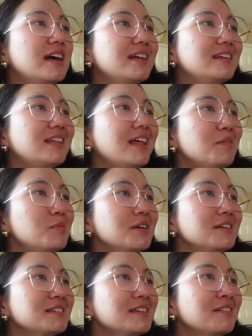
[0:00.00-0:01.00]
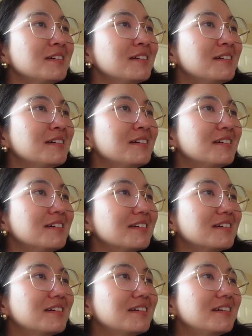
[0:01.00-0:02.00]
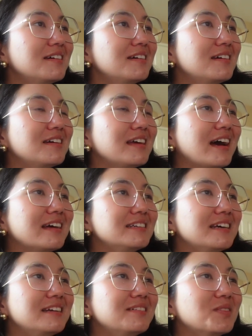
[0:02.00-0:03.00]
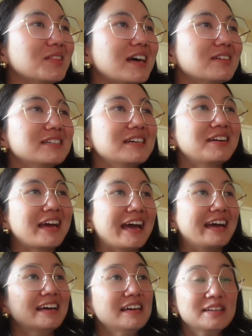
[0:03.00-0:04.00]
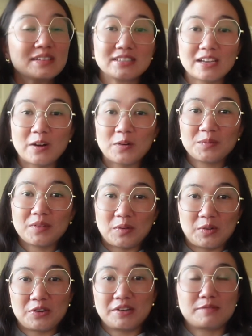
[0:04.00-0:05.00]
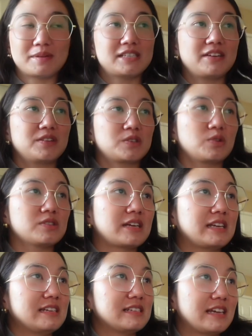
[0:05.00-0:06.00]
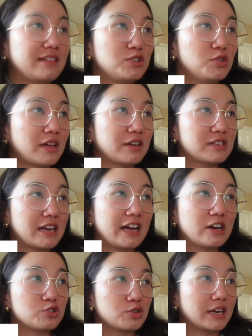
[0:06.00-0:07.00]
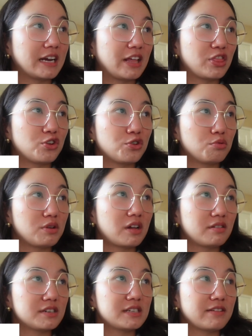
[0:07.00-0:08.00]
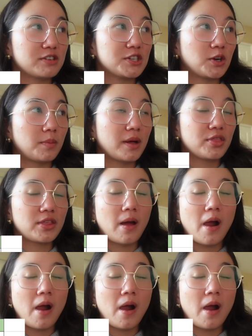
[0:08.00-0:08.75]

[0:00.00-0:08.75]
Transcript: Did that bring us down at all? Yeah, it did, 1,000. Okay, so in order to reach my savings goals, I need to save $2,833 every single month.